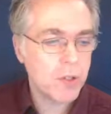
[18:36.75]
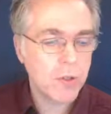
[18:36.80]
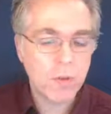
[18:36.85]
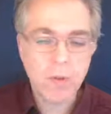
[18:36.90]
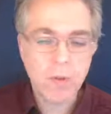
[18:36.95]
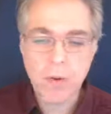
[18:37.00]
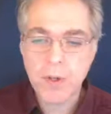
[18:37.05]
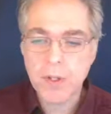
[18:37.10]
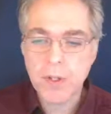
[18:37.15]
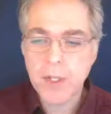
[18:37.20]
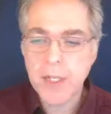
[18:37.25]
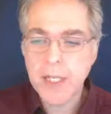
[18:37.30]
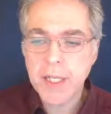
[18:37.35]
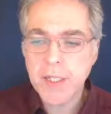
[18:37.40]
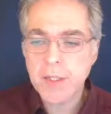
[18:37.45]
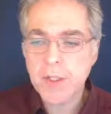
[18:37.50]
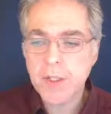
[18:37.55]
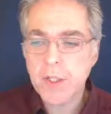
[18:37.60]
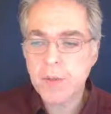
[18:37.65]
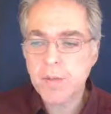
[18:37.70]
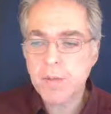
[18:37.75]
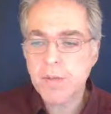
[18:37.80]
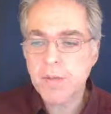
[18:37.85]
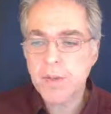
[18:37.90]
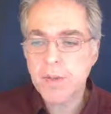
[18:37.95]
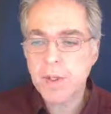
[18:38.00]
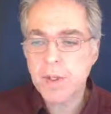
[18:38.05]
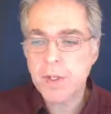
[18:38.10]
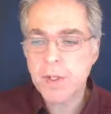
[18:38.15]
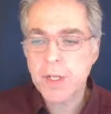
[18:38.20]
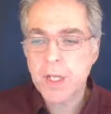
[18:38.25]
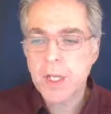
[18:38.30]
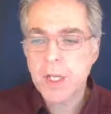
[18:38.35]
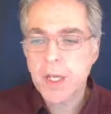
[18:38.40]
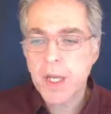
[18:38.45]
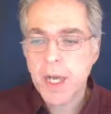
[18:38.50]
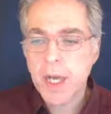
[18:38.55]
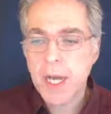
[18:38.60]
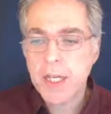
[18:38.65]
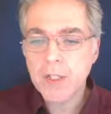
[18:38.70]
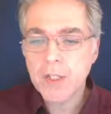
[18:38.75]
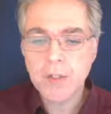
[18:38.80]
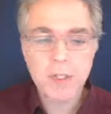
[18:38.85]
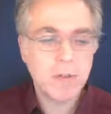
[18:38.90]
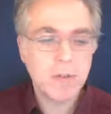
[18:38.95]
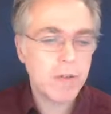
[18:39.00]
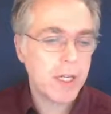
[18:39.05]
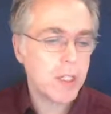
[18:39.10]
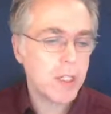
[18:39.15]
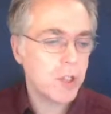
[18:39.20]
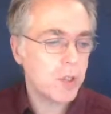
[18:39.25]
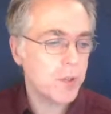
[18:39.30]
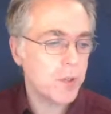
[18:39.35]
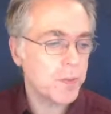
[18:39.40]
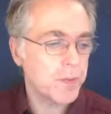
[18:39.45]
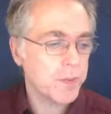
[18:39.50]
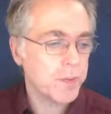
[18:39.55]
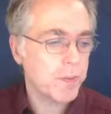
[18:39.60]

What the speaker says: or the lithium per hydrogen ratio,